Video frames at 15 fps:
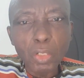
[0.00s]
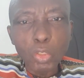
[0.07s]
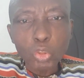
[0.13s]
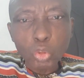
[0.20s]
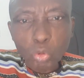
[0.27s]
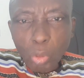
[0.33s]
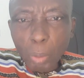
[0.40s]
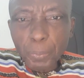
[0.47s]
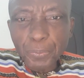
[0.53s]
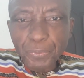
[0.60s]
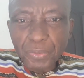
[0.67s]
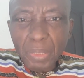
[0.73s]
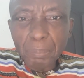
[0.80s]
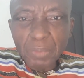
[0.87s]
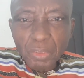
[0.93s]
Stop
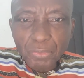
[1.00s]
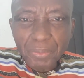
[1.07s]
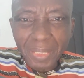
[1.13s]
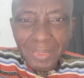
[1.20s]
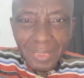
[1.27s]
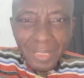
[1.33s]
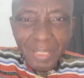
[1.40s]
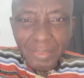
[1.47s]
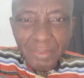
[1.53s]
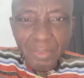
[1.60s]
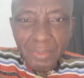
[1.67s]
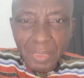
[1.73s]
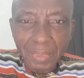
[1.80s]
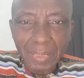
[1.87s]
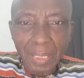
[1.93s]
Femi Fani
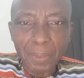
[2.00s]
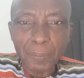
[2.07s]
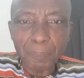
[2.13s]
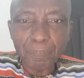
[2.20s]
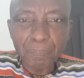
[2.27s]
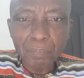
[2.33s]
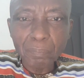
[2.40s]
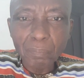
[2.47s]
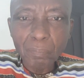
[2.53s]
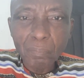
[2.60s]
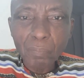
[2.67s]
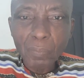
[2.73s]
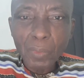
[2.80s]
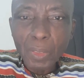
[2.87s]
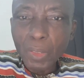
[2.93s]
Kayode now.
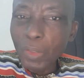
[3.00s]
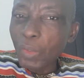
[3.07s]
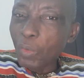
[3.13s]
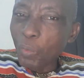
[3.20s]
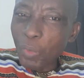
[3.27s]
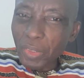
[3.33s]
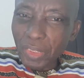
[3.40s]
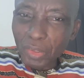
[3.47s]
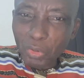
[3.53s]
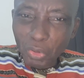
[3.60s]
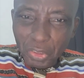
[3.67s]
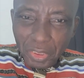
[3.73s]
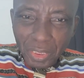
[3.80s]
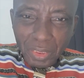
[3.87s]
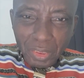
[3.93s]
We need to
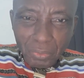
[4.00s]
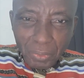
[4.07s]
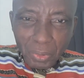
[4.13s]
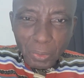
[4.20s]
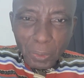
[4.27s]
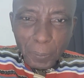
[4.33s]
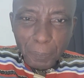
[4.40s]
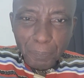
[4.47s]
share this video.